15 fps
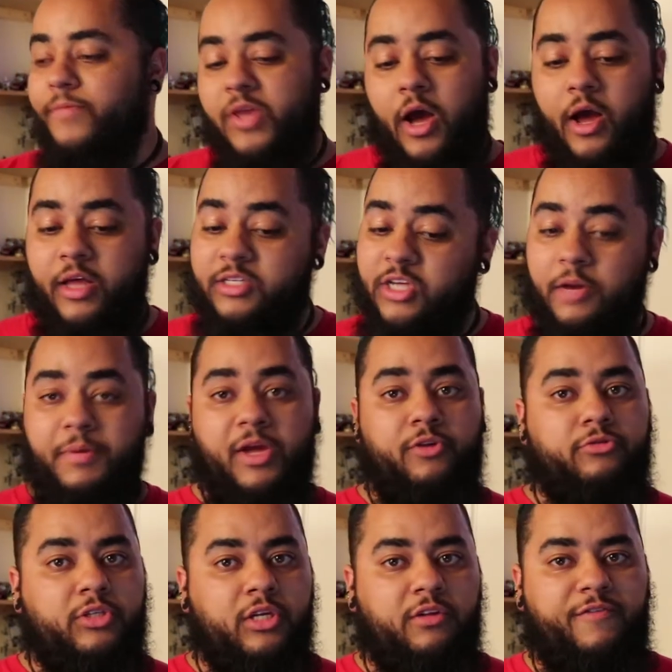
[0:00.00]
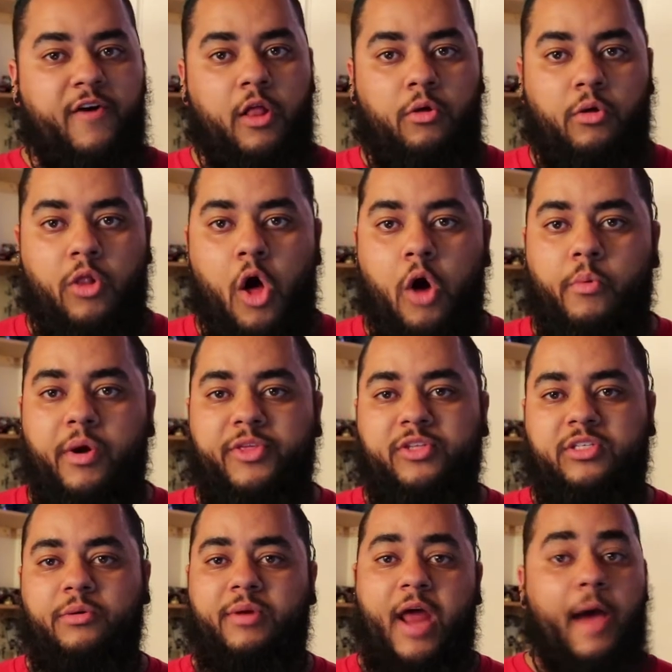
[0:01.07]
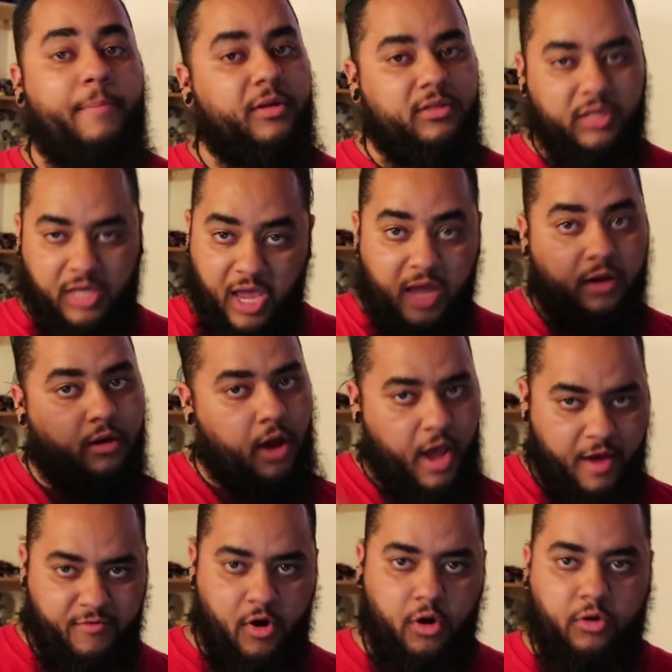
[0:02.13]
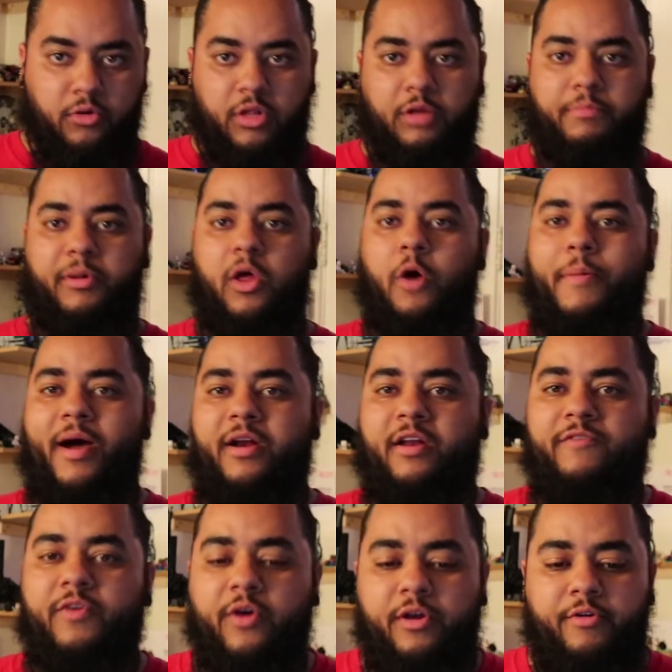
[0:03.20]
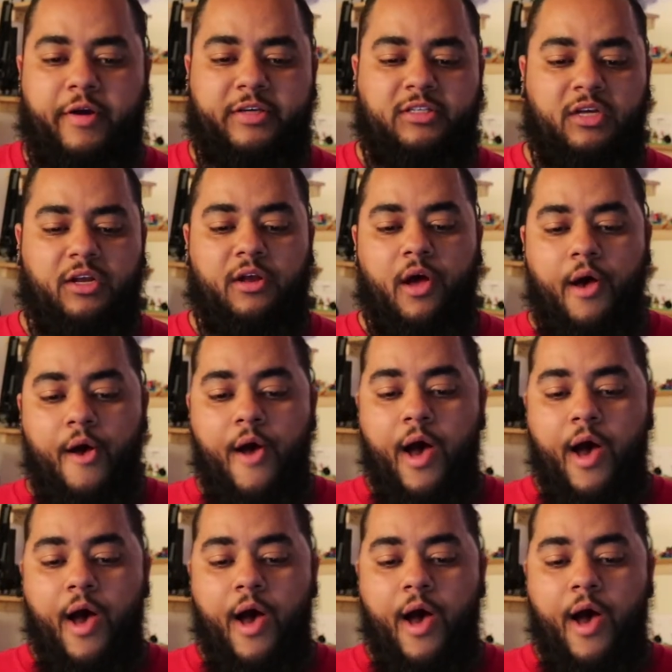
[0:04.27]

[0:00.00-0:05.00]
It's going to be interesting to follow along with and see what happens. Again, I have an article linked below about it if you're interested.